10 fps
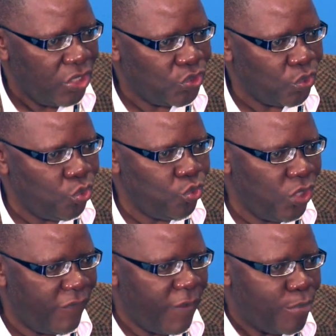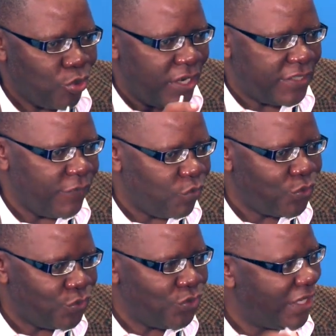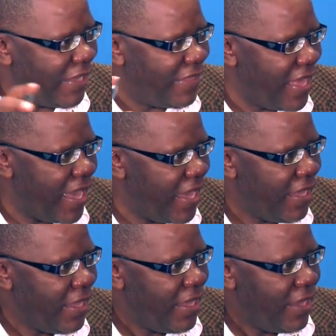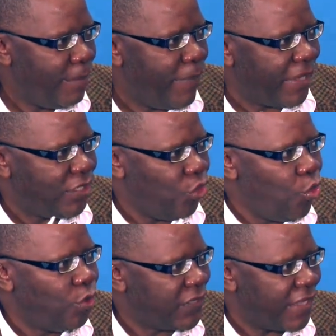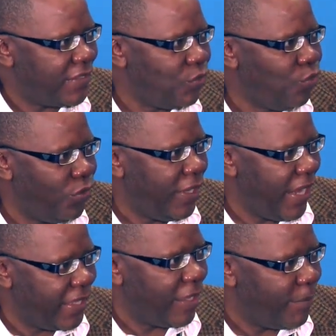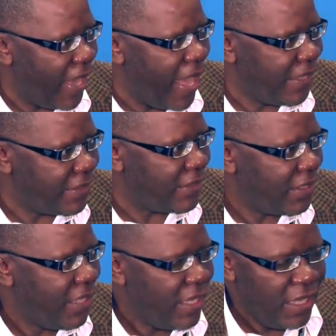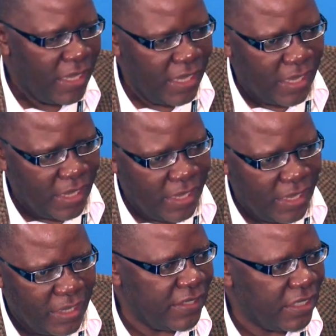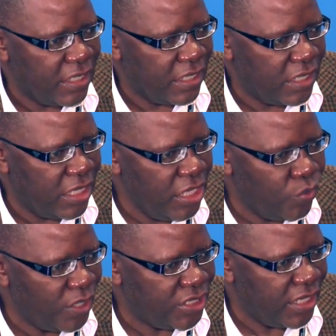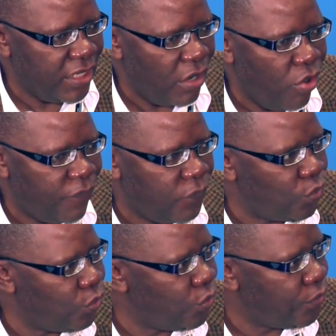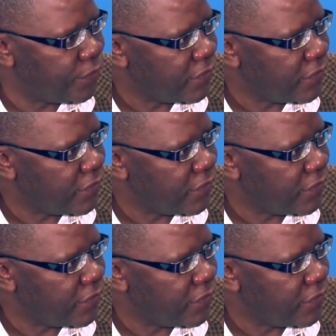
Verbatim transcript: so you, you, have a progressive constitution there, but laws are still lagging behind. Uh, the key question of uh,